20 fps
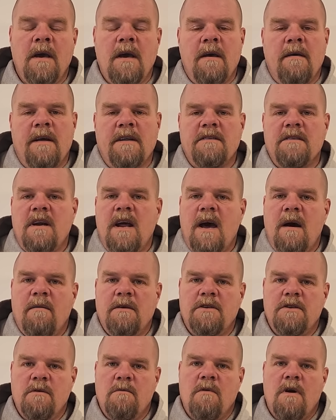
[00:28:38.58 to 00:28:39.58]
That's not
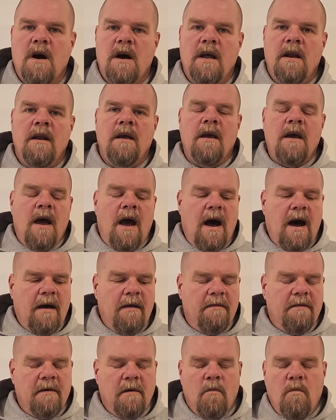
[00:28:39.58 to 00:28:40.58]
what you want.
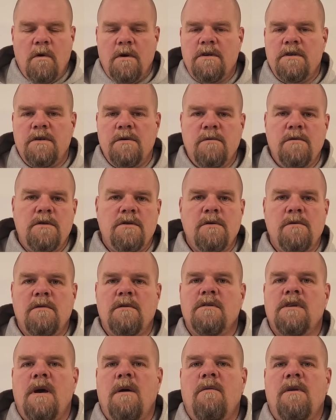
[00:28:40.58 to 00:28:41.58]
The two
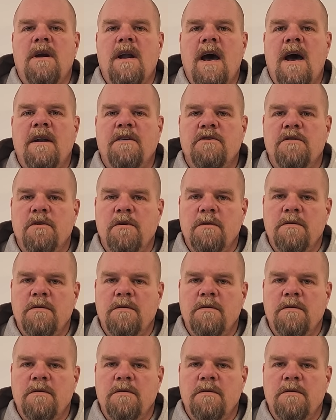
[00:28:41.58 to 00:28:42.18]
tools I would not